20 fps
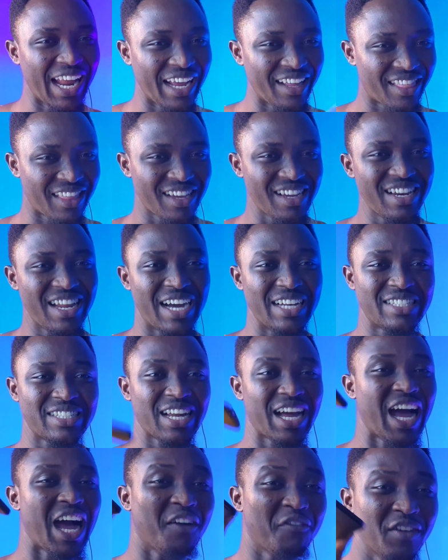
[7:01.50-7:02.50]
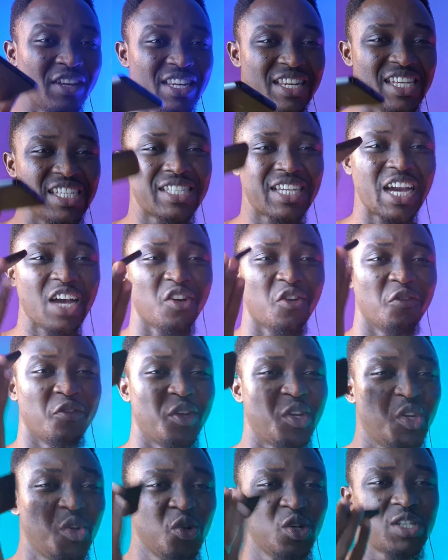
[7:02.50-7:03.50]
I think that having this kind
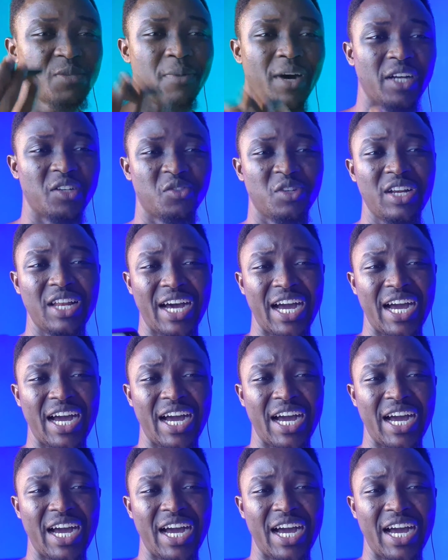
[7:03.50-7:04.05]
of huge battery